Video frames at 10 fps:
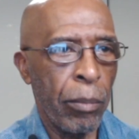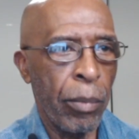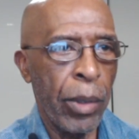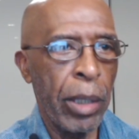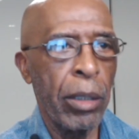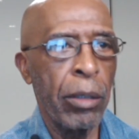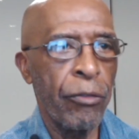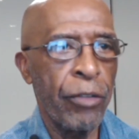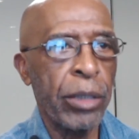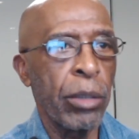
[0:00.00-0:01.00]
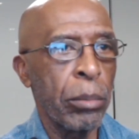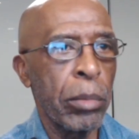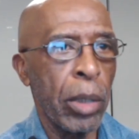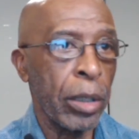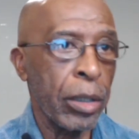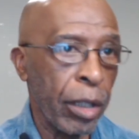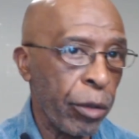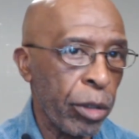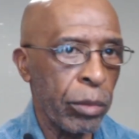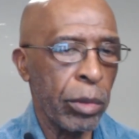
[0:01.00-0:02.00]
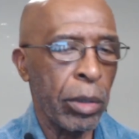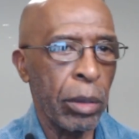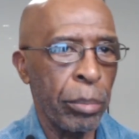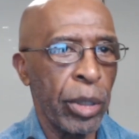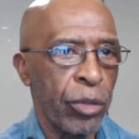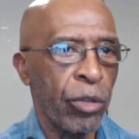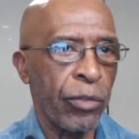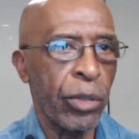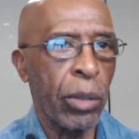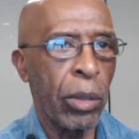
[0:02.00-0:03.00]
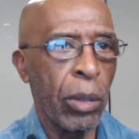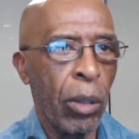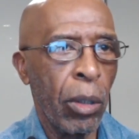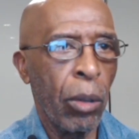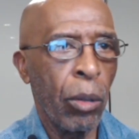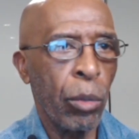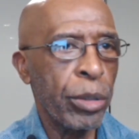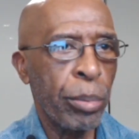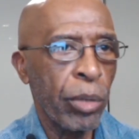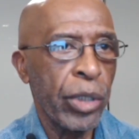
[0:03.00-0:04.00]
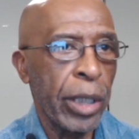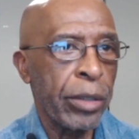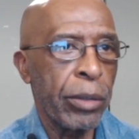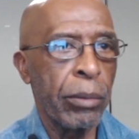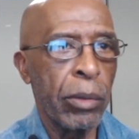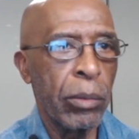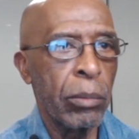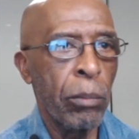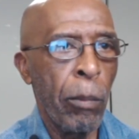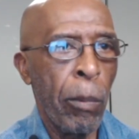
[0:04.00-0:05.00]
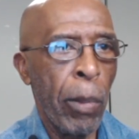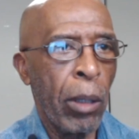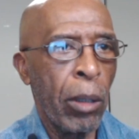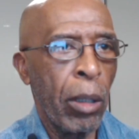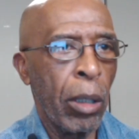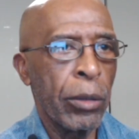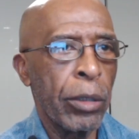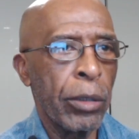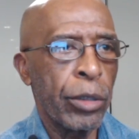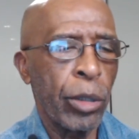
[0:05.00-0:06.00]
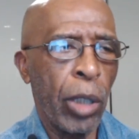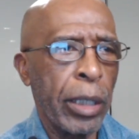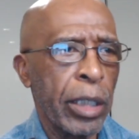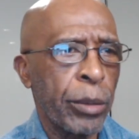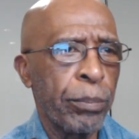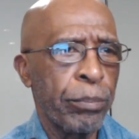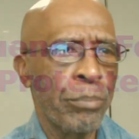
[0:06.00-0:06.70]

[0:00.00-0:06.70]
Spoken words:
the victim, another police officer, was a protester. So I guess